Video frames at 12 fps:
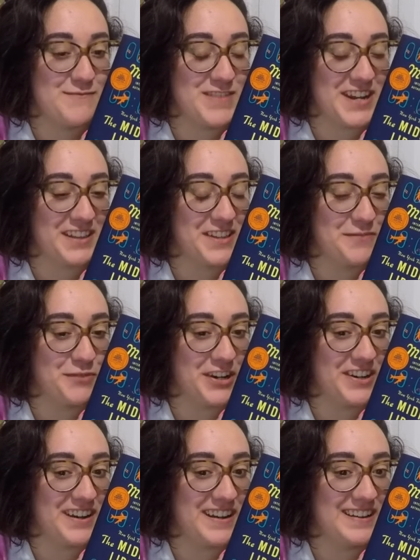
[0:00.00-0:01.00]
Midnight
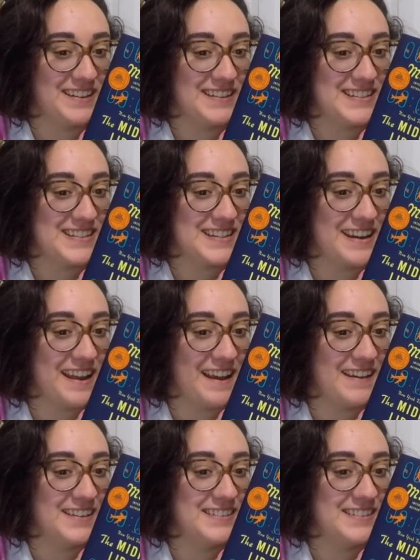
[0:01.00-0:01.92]
Library today.